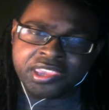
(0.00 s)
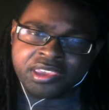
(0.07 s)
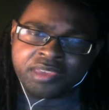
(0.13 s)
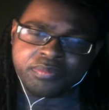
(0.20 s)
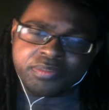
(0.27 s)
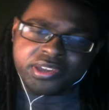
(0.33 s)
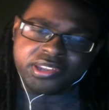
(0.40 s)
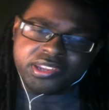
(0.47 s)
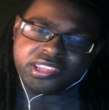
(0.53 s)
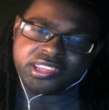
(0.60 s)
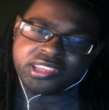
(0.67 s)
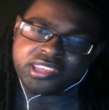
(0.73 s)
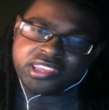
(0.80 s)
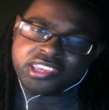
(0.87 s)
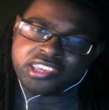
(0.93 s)
but
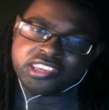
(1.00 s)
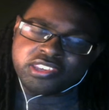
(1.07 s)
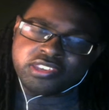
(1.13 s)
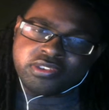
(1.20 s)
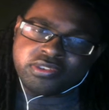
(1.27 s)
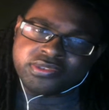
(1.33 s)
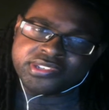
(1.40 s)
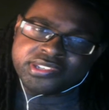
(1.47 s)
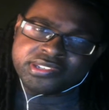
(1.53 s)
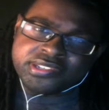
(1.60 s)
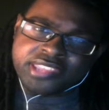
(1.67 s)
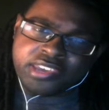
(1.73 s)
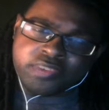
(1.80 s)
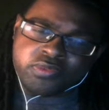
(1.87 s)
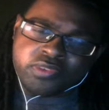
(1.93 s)
he uses
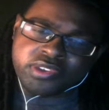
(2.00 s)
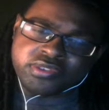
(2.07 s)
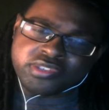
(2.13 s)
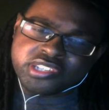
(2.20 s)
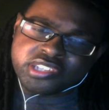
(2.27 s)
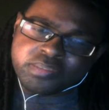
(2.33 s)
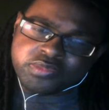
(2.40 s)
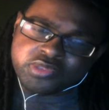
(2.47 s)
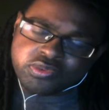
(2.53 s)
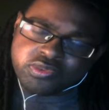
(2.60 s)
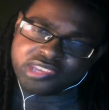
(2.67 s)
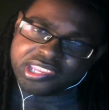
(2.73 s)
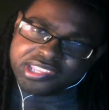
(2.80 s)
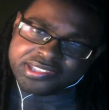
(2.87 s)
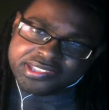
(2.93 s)
that weird tip to
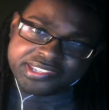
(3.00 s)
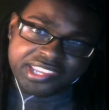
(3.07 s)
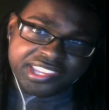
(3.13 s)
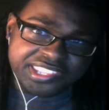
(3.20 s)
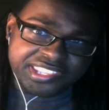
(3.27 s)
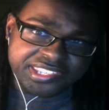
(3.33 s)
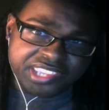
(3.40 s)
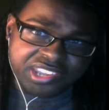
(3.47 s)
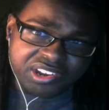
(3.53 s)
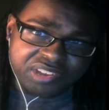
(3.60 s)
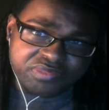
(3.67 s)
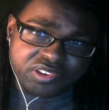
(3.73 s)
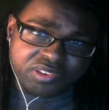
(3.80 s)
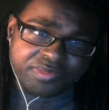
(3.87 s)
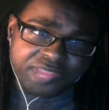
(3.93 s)
get inside the Scarab
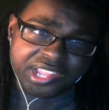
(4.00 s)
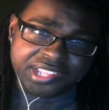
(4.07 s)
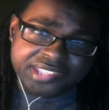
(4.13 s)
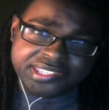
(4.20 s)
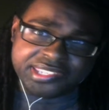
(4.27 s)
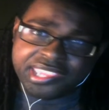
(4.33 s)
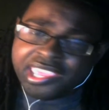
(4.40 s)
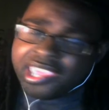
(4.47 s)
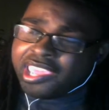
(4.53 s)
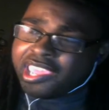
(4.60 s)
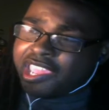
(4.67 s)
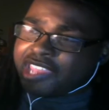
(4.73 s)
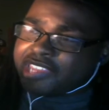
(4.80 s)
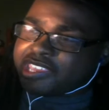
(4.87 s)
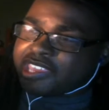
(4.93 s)
robots
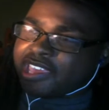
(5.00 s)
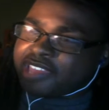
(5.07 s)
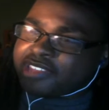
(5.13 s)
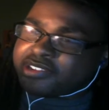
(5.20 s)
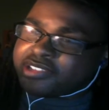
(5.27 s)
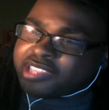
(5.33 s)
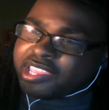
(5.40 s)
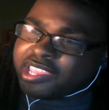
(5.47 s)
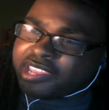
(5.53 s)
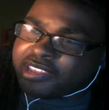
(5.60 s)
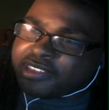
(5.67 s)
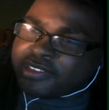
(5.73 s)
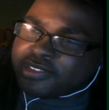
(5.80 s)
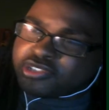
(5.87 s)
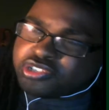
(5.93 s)
and kind of
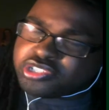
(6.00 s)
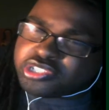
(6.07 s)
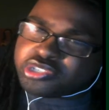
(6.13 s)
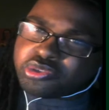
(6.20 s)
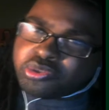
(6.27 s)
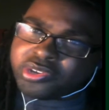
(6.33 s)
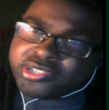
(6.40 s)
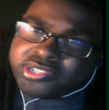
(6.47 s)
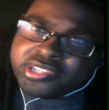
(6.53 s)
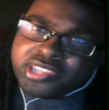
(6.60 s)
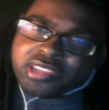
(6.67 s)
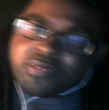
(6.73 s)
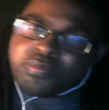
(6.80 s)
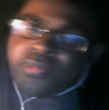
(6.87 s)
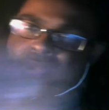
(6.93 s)
just twist
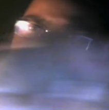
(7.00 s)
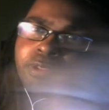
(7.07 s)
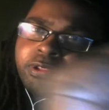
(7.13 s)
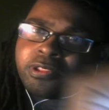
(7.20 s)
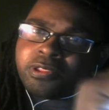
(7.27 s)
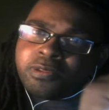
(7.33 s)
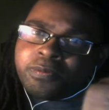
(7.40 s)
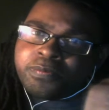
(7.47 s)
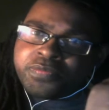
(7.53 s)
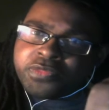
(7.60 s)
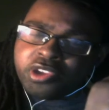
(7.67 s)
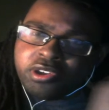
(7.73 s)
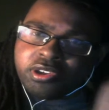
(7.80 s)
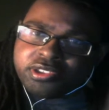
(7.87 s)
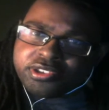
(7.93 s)
and pull
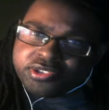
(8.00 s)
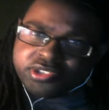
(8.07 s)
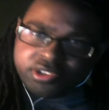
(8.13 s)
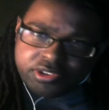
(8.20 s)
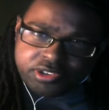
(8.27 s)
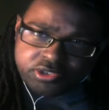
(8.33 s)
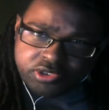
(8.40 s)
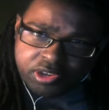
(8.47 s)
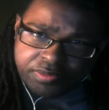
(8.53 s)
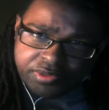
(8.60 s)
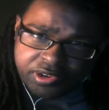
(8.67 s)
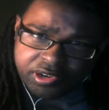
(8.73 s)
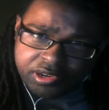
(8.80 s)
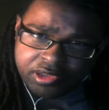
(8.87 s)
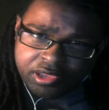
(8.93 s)
all their circuitry
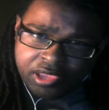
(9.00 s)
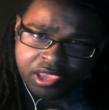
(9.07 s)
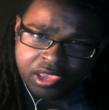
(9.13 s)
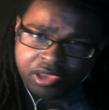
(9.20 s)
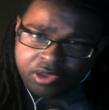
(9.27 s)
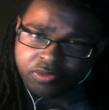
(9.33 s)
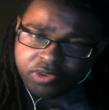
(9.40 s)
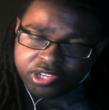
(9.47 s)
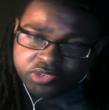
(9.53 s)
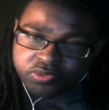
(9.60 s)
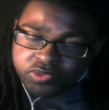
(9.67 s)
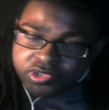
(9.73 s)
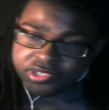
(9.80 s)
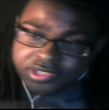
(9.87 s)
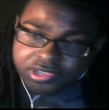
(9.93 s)
apart, which
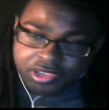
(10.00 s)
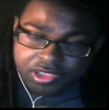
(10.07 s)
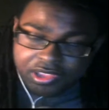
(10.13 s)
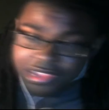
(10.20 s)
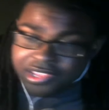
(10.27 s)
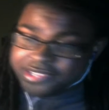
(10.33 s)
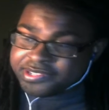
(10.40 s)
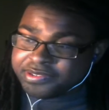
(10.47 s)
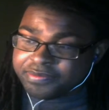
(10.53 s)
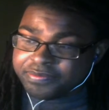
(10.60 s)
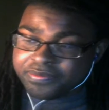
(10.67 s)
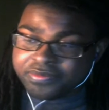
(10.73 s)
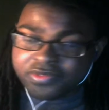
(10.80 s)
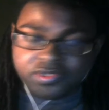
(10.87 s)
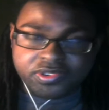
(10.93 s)
was awesome.
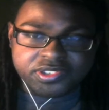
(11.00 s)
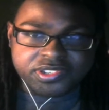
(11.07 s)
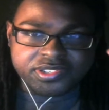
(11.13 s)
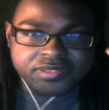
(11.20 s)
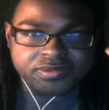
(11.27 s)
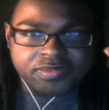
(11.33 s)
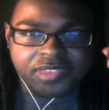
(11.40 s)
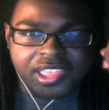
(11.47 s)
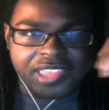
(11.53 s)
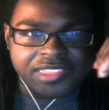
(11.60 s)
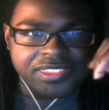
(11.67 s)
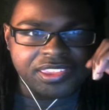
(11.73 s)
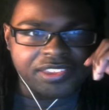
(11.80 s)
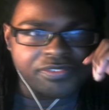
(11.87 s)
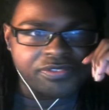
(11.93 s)
Which is, I
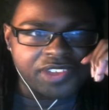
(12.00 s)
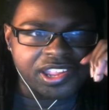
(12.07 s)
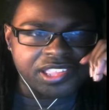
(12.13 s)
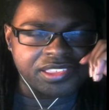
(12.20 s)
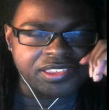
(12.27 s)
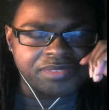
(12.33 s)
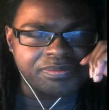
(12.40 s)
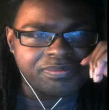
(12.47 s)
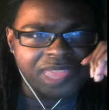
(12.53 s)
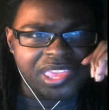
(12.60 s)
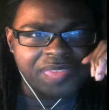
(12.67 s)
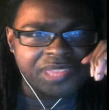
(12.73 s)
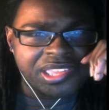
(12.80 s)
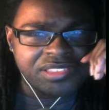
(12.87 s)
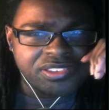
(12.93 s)
think, frankly, maybe
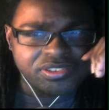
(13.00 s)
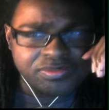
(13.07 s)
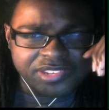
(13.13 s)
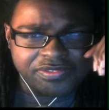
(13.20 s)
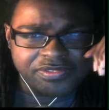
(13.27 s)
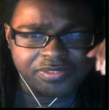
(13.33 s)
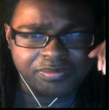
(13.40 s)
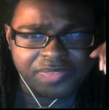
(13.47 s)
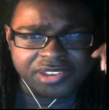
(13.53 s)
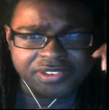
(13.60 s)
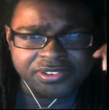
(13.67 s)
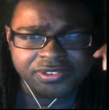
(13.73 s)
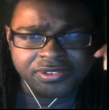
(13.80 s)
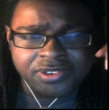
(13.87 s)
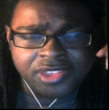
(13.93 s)
a little bit of a
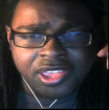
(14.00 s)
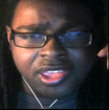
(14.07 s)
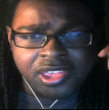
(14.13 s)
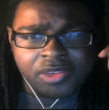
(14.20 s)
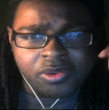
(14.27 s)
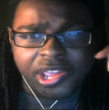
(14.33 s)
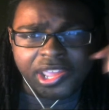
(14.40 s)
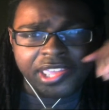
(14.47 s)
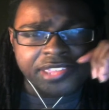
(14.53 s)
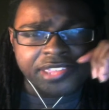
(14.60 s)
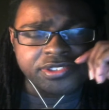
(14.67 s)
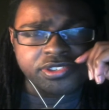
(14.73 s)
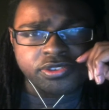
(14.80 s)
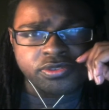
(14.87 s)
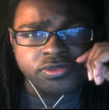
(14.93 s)
better way
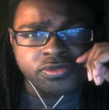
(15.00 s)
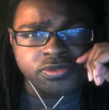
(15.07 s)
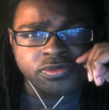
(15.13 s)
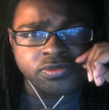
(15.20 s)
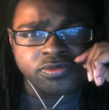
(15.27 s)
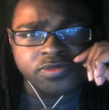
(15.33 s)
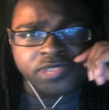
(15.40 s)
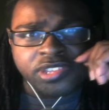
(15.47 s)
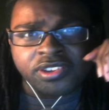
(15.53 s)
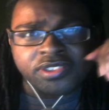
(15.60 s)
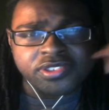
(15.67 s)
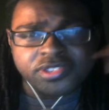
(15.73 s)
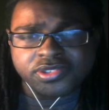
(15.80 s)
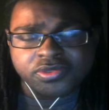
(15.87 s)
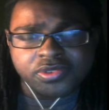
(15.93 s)
to... No, the
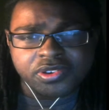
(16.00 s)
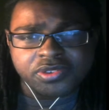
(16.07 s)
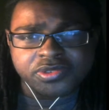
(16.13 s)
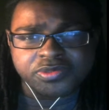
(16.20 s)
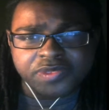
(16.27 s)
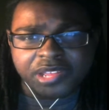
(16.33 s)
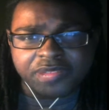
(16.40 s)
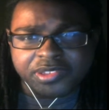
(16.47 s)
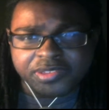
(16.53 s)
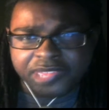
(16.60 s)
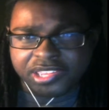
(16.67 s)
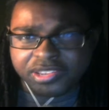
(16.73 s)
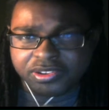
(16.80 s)
sword was probably better,